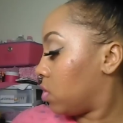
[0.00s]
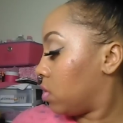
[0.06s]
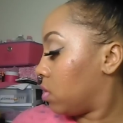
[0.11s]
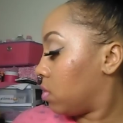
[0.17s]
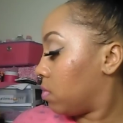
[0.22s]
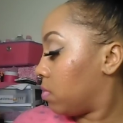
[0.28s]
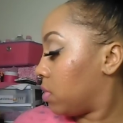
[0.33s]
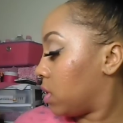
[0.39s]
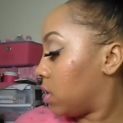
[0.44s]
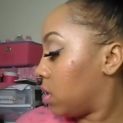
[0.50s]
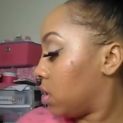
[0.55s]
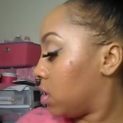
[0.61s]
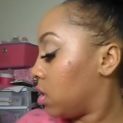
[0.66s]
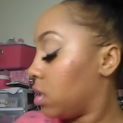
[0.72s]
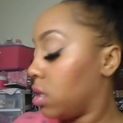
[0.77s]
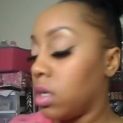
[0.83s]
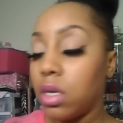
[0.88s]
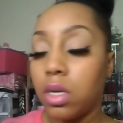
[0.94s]
do, but
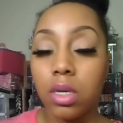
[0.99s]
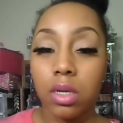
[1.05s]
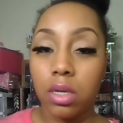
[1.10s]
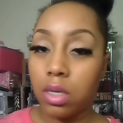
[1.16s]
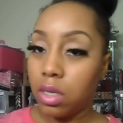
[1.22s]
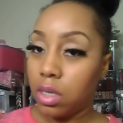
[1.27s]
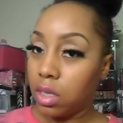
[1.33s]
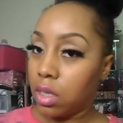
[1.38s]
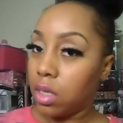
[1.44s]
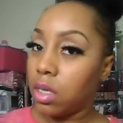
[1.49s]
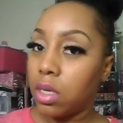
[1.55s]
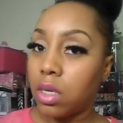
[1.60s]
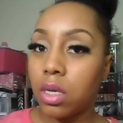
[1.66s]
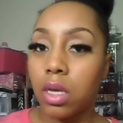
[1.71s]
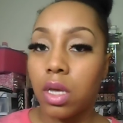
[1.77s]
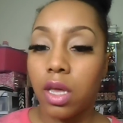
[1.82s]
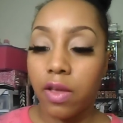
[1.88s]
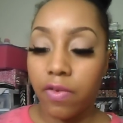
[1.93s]

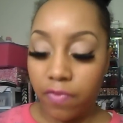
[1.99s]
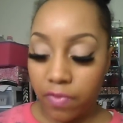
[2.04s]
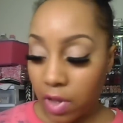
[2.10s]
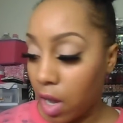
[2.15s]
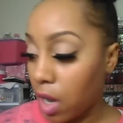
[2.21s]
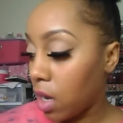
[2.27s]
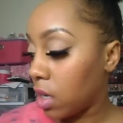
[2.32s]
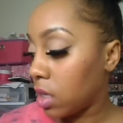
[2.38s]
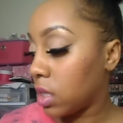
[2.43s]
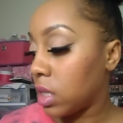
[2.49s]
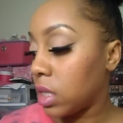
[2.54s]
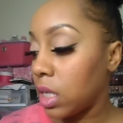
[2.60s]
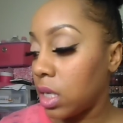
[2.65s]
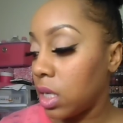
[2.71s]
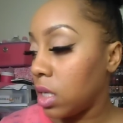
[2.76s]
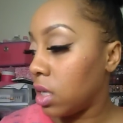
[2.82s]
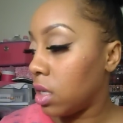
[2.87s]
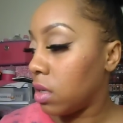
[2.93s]
if y'all
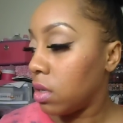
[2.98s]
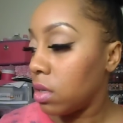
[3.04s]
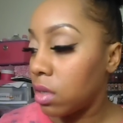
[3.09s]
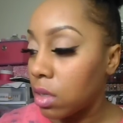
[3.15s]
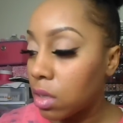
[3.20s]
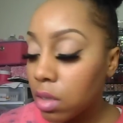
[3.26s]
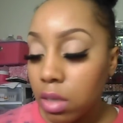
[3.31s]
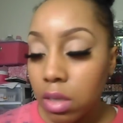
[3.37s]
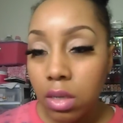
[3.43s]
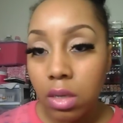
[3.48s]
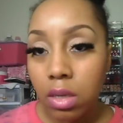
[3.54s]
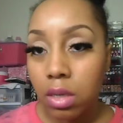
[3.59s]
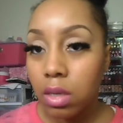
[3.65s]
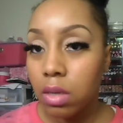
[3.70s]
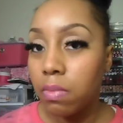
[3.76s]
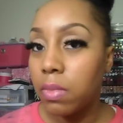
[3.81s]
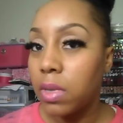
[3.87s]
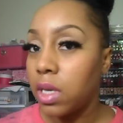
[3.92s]
see
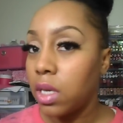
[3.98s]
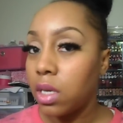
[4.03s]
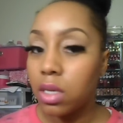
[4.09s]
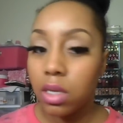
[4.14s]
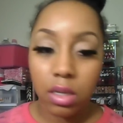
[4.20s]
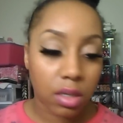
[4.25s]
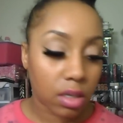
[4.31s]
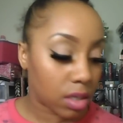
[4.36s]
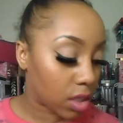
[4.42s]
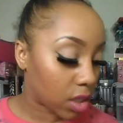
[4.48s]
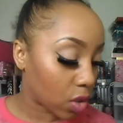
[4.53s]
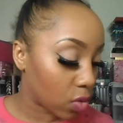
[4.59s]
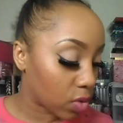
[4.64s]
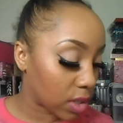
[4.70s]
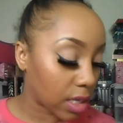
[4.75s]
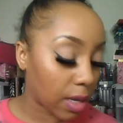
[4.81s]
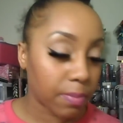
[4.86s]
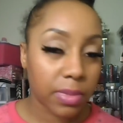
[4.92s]
me
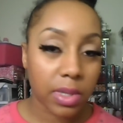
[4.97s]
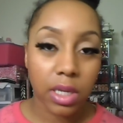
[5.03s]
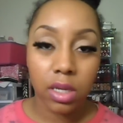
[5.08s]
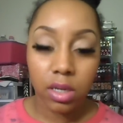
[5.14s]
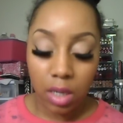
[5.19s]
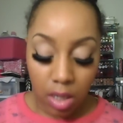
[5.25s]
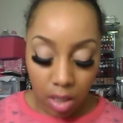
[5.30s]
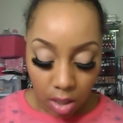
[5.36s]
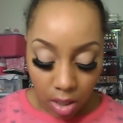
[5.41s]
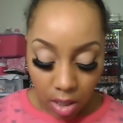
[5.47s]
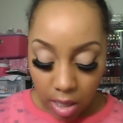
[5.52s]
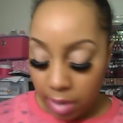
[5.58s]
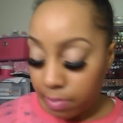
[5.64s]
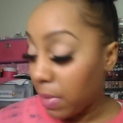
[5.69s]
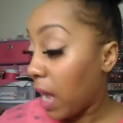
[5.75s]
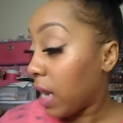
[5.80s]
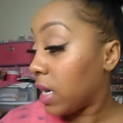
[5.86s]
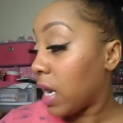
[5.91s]
show something,
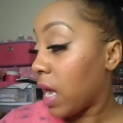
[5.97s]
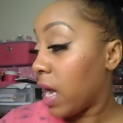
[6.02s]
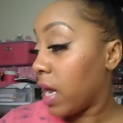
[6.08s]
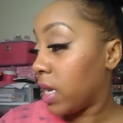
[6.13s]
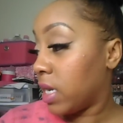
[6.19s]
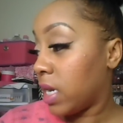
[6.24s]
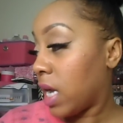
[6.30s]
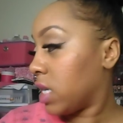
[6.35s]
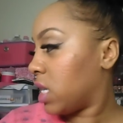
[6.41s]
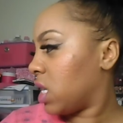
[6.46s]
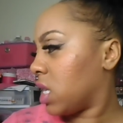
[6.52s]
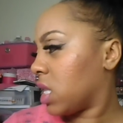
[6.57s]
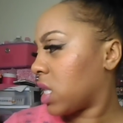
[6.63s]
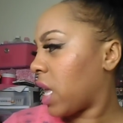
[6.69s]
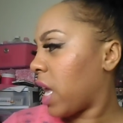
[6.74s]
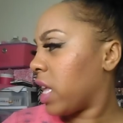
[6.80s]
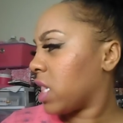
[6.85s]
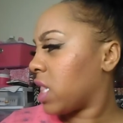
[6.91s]
not lying, I
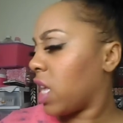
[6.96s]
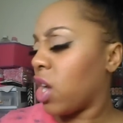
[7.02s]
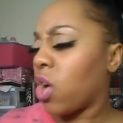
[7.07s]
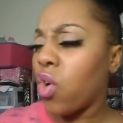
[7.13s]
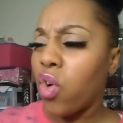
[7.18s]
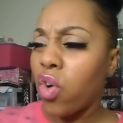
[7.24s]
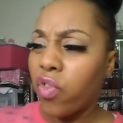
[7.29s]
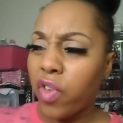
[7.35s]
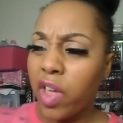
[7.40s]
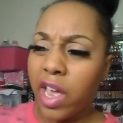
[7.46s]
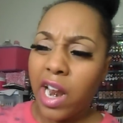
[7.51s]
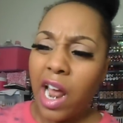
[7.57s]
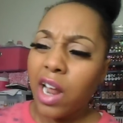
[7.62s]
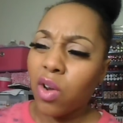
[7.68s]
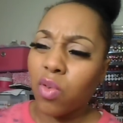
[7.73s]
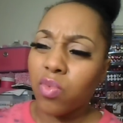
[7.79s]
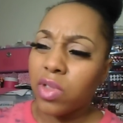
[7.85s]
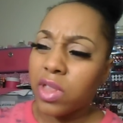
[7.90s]
just can't think offhand.
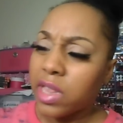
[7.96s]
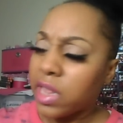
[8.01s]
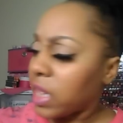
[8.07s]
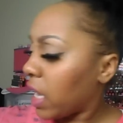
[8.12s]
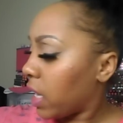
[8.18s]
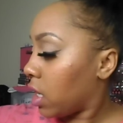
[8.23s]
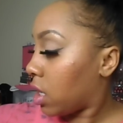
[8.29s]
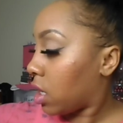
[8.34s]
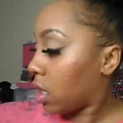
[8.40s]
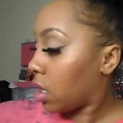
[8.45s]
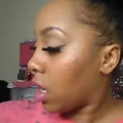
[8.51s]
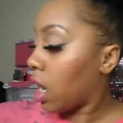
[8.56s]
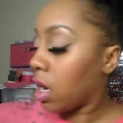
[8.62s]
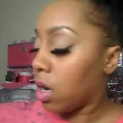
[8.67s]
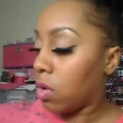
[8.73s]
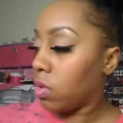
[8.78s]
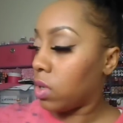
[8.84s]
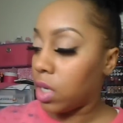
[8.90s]
I don't think
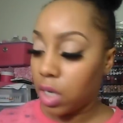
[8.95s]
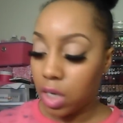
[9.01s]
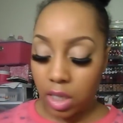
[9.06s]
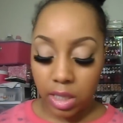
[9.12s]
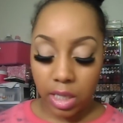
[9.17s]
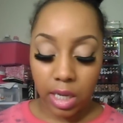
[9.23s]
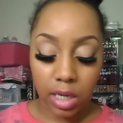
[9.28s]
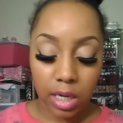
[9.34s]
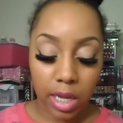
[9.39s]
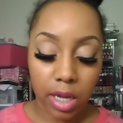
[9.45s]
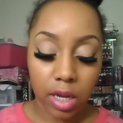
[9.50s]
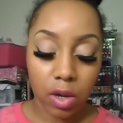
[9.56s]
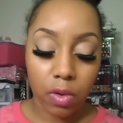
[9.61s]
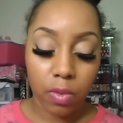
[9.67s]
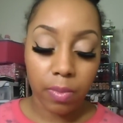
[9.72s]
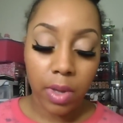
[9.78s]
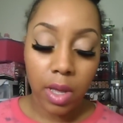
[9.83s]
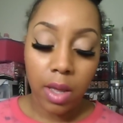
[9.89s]
I own anything
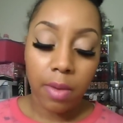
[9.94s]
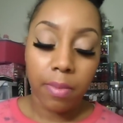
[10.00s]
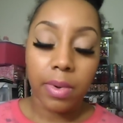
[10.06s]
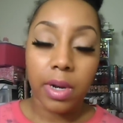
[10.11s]
Lancome,